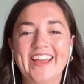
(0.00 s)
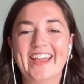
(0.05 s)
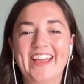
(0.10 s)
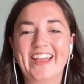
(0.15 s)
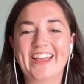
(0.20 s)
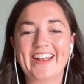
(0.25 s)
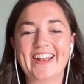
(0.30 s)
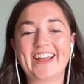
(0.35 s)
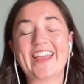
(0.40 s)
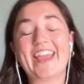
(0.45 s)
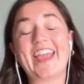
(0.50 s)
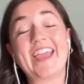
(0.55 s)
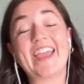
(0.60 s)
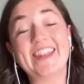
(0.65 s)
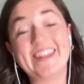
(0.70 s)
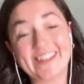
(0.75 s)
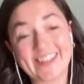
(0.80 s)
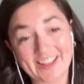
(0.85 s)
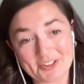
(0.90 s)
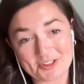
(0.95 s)
And I
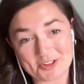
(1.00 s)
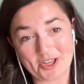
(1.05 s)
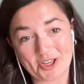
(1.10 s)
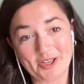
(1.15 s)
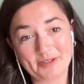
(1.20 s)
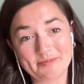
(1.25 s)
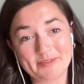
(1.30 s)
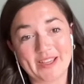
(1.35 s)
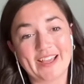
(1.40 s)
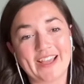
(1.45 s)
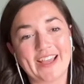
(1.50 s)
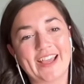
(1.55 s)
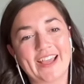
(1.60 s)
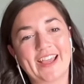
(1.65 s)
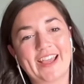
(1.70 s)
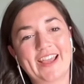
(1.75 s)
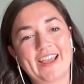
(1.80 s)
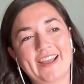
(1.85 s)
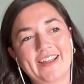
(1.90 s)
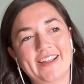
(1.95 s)
hated that job.
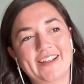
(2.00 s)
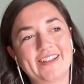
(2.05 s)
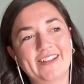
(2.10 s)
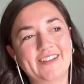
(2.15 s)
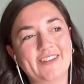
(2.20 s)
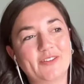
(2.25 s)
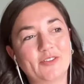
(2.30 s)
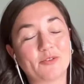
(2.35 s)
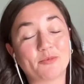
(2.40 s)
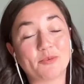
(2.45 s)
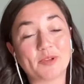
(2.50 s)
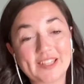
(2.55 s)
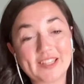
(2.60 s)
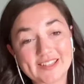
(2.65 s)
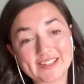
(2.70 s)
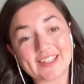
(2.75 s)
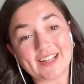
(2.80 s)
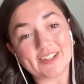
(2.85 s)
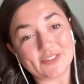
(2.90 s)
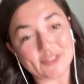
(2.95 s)
And the
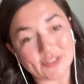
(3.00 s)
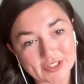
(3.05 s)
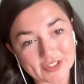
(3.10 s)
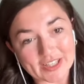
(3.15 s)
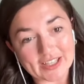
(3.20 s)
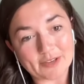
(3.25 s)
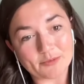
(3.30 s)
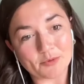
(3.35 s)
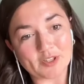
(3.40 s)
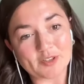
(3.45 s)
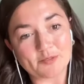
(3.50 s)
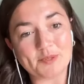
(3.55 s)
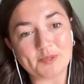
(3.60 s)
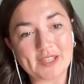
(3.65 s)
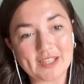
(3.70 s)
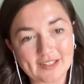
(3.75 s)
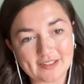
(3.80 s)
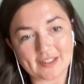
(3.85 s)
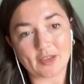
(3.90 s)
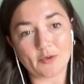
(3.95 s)
reason I took it was
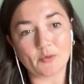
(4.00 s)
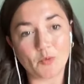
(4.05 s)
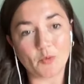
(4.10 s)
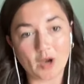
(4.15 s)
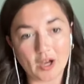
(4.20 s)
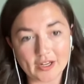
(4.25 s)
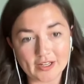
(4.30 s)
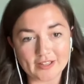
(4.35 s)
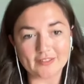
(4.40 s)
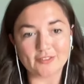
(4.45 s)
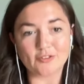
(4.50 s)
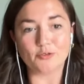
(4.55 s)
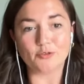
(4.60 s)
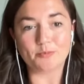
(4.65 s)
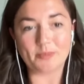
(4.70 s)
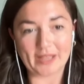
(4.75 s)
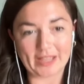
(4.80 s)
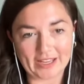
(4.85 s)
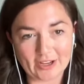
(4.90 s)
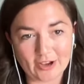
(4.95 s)
because I wanted to
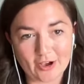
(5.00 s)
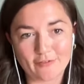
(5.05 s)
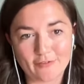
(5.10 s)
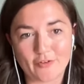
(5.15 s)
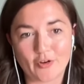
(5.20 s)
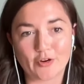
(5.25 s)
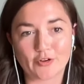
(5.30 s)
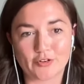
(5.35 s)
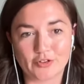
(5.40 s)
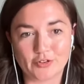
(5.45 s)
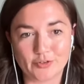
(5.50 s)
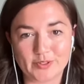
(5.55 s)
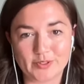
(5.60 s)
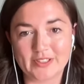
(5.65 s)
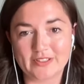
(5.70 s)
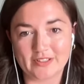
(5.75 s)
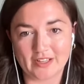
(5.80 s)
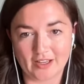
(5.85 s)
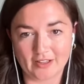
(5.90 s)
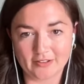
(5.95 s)
pay off our student
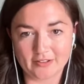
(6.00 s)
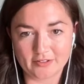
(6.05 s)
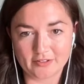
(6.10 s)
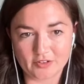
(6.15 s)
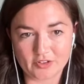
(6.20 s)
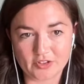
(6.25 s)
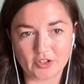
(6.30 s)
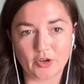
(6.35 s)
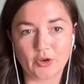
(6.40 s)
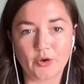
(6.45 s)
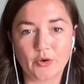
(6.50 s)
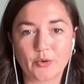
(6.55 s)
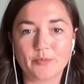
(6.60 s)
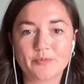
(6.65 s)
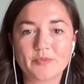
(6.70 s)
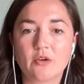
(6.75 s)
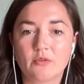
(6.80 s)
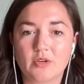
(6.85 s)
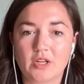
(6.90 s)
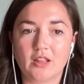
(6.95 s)
debt. So
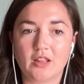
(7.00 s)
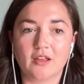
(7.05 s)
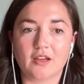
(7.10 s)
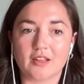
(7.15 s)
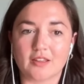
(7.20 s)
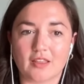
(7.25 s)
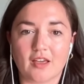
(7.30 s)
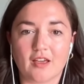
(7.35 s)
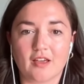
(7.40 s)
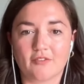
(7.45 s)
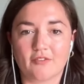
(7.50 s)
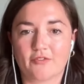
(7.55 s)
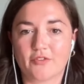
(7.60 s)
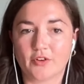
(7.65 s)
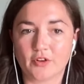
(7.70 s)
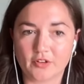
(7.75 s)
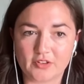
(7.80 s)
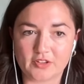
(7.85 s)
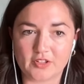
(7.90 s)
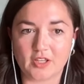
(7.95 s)
when I look at that
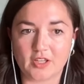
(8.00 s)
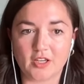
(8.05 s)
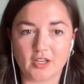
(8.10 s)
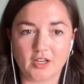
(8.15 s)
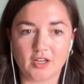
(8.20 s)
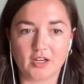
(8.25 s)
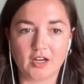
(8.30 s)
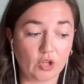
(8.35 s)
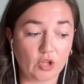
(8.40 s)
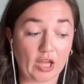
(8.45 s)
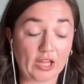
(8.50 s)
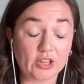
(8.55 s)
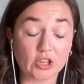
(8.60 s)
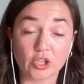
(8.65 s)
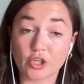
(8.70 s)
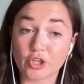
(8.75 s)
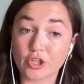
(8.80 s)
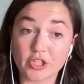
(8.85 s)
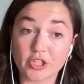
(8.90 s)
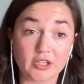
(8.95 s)
first year, I
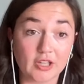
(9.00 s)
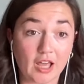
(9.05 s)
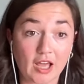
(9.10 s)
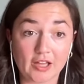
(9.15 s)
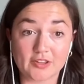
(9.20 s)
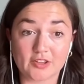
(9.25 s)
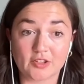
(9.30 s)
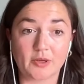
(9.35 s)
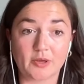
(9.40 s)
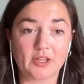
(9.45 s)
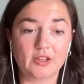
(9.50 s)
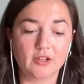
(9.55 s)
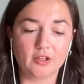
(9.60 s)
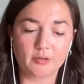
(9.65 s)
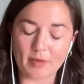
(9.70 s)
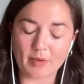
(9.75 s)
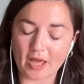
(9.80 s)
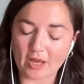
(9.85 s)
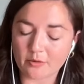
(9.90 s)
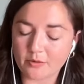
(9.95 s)
learned a lot. So I look
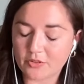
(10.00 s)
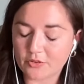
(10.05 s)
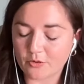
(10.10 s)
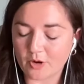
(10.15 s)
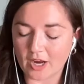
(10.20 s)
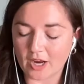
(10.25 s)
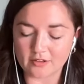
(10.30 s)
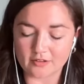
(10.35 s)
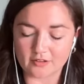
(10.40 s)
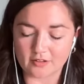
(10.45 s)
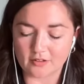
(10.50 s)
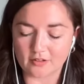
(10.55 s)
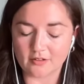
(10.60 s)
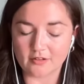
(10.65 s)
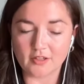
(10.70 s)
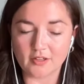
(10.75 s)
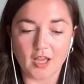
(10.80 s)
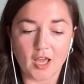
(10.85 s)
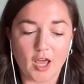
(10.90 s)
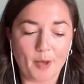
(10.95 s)
back with
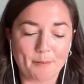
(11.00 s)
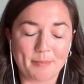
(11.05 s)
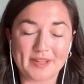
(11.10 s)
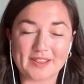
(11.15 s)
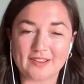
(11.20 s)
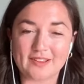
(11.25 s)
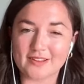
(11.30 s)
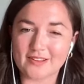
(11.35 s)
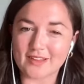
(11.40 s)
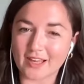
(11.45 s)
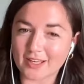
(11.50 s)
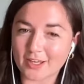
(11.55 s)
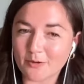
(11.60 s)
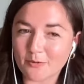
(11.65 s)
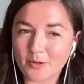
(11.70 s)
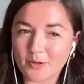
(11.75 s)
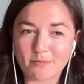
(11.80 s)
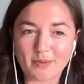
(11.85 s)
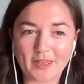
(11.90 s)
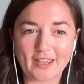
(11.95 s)
gratitude. But the second
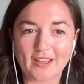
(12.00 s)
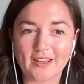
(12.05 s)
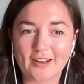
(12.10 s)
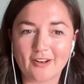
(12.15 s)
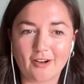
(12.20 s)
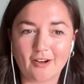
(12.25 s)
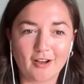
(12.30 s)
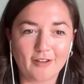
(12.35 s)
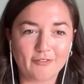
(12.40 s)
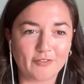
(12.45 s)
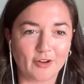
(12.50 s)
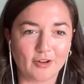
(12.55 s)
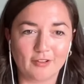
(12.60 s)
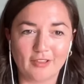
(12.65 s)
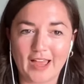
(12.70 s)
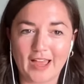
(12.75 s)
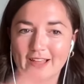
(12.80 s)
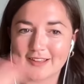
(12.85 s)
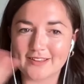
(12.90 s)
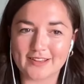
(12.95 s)
we paid off our
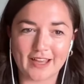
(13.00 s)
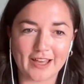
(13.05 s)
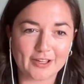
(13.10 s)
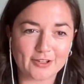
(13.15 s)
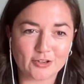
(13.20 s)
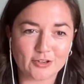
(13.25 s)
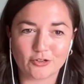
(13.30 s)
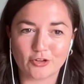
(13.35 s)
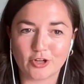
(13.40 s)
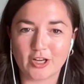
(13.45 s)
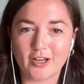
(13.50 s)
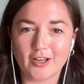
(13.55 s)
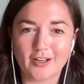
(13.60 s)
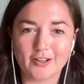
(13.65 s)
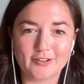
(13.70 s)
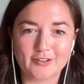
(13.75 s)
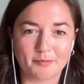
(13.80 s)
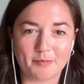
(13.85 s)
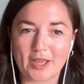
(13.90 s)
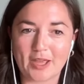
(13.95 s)
last extra
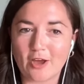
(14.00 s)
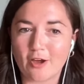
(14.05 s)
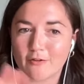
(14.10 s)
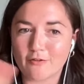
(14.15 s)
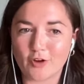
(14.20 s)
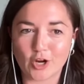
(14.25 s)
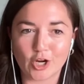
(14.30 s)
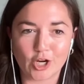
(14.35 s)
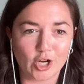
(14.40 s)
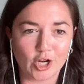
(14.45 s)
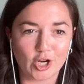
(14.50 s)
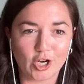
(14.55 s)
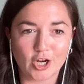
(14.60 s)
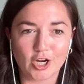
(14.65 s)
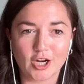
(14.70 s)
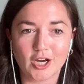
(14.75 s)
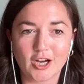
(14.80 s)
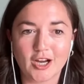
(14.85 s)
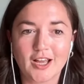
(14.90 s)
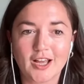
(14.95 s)
to pay off our
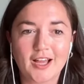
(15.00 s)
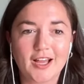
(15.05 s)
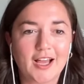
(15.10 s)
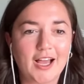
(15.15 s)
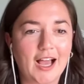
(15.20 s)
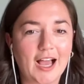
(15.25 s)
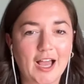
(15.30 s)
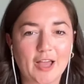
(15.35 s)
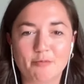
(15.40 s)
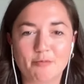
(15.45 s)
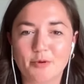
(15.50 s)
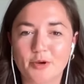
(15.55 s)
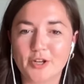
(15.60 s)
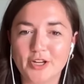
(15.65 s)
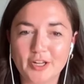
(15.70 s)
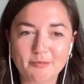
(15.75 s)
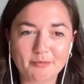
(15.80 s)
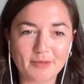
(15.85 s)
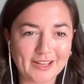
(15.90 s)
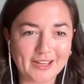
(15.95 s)
car, I put
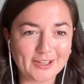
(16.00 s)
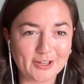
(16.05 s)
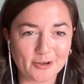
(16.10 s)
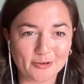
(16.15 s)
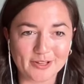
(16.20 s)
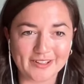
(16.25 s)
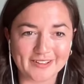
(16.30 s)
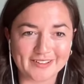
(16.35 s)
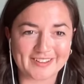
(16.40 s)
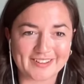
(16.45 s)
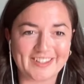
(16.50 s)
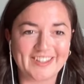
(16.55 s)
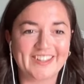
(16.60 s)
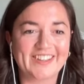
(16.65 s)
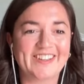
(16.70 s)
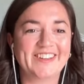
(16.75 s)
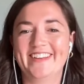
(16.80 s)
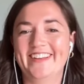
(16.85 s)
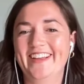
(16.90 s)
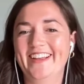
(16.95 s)
in my notice
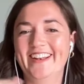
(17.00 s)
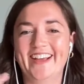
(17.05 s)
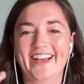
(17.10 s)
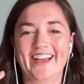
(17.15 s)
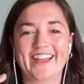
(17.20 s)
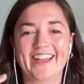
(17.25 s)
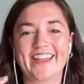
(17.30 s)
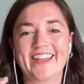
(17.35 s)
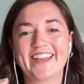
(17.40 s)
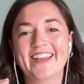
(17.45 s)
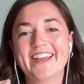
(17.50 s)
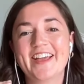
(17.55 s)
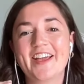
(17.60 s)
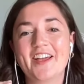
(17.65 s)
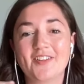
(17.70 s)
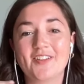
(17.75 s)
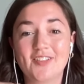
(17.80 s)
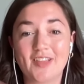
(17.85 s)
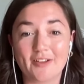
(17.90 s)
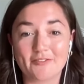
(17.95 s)
and I
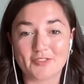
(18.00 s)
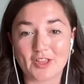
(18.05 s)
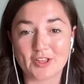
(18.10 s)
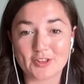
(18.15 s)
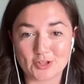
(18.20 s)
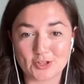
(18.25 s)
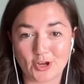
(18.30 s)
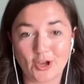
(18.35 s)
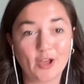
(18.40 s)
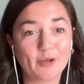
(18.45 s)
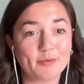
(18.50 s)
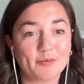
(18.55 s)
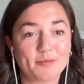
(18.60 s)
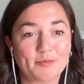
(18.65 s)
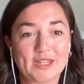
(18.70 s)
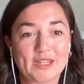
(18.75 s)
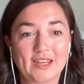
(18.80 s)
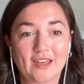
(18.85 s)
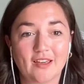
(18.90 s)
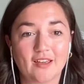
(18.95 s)
left that job
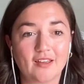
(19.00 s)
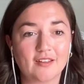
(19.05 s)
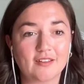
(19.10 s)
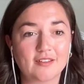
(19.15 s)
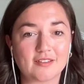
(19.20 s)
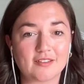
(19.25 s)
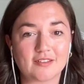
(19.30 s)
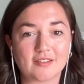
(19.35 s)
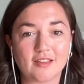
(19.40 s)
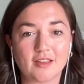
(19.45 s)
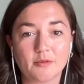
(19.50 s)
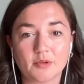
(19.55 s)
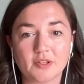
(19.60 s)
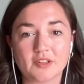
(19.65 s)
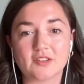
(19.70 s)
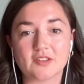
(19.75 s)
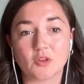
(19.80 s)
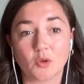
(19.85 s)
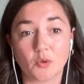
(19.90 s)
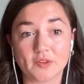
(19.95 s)
because it was
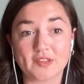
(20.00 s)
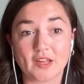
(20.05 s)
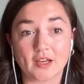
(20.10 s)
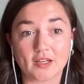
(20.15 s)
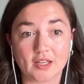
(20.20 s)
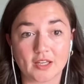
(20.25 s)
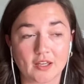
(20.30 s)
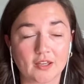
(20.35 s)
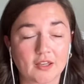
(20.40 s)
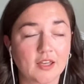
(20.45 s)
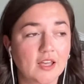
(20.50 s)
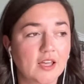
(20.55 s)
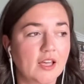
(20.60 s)
soul sucking.